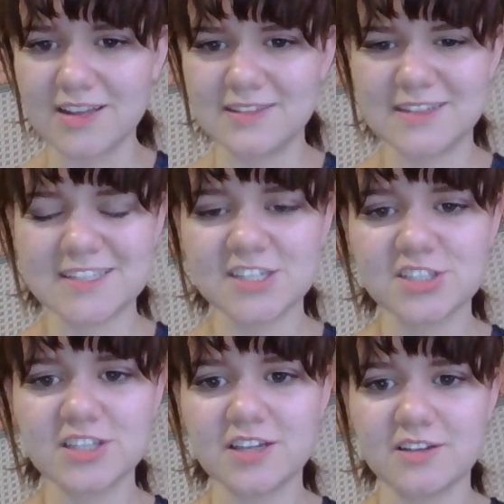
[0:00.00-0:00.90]

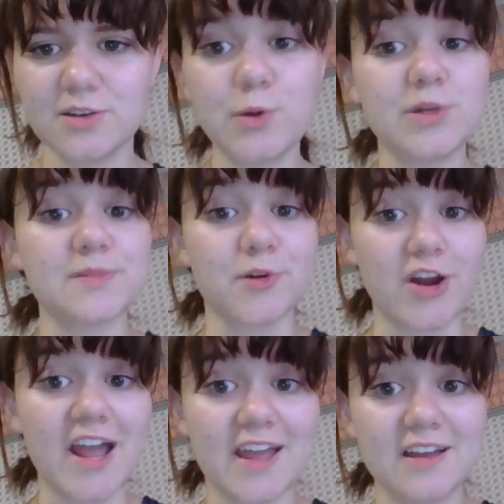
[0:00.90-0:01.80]
essentially, who is
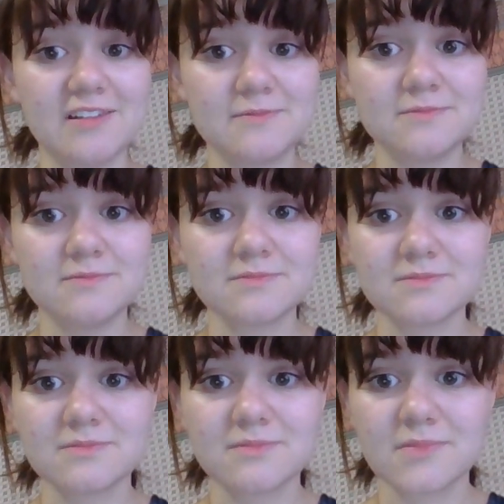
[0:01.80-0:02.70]
Mariah?
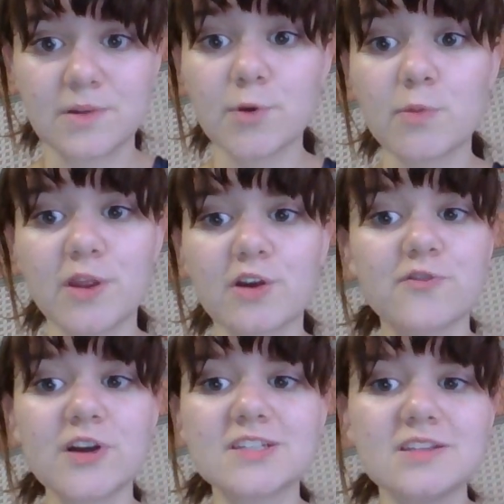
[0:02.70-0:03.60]
Probing her
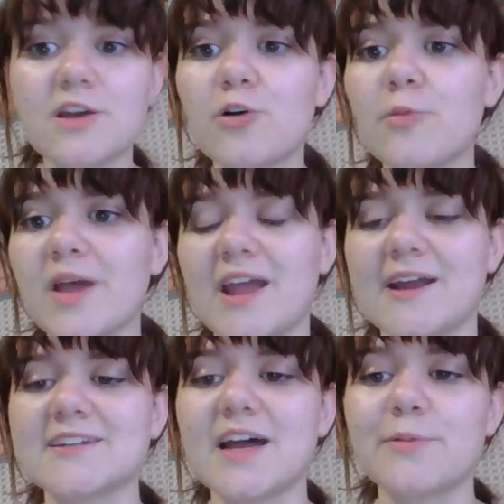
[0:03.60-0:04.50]
frontal lobe,
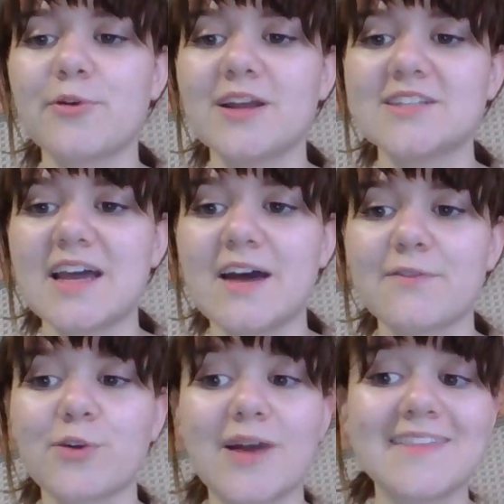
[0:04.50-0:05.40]
and I'm going to have
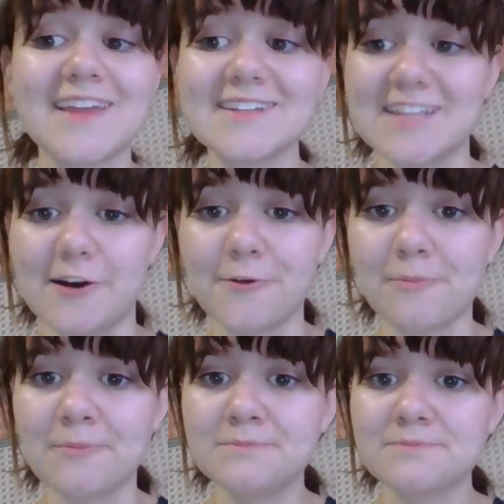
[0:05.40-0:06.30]
her write that down
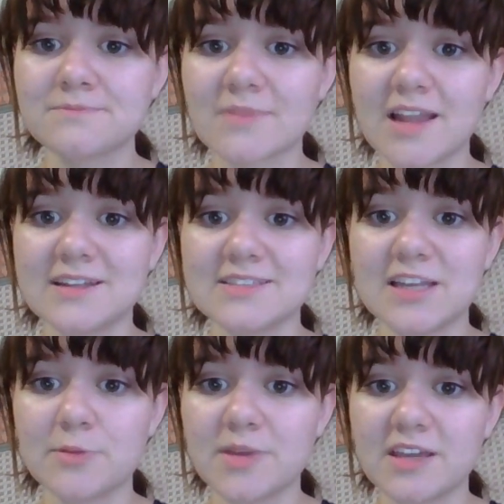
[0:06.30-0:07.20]
and
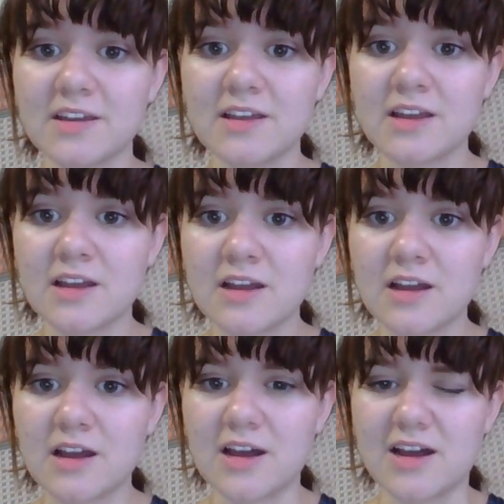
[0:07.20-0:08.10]
tell me
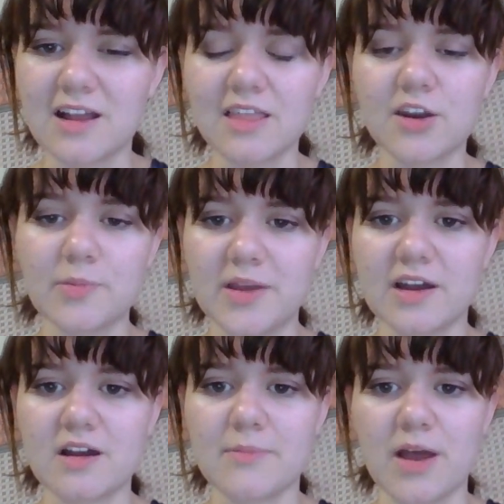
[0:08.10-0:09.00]
a little
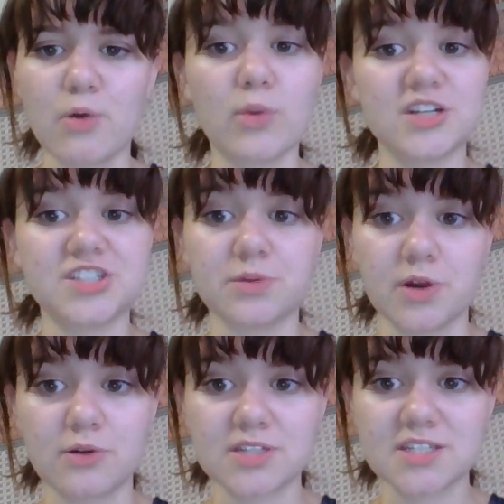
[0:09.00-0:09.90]
bit about what she
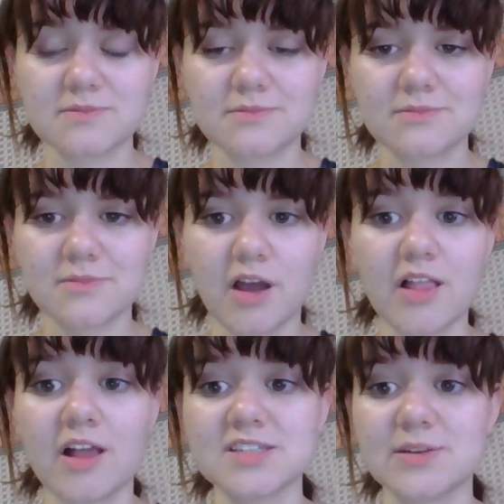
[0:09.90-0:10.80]
wrote.
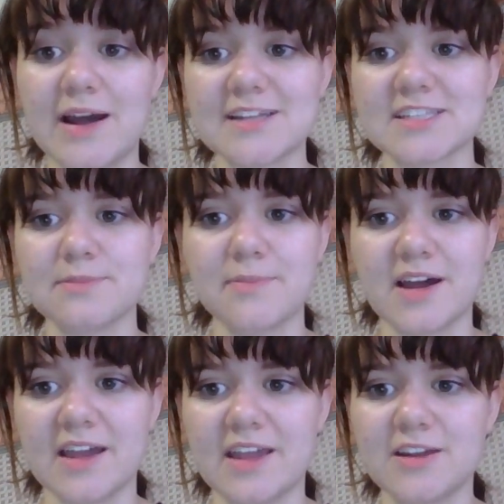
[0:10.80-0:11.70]
I'll also ask
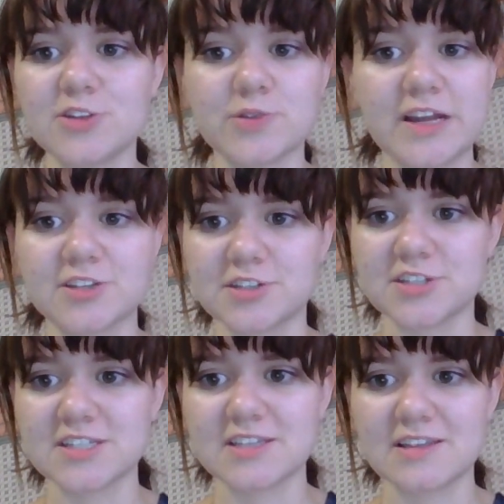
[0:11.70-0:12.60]
my
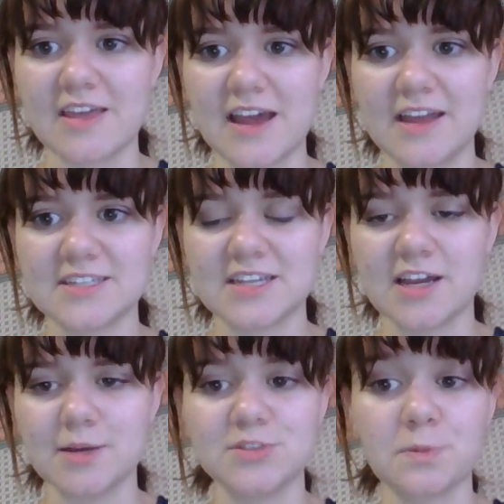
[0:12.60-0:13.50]
directors that
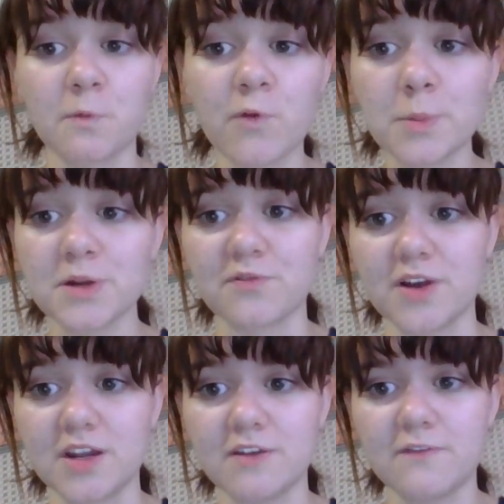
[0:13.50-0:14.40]
she performed in
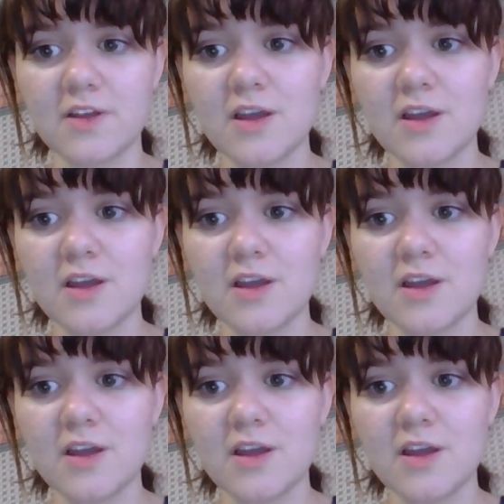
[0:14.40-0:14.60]
front of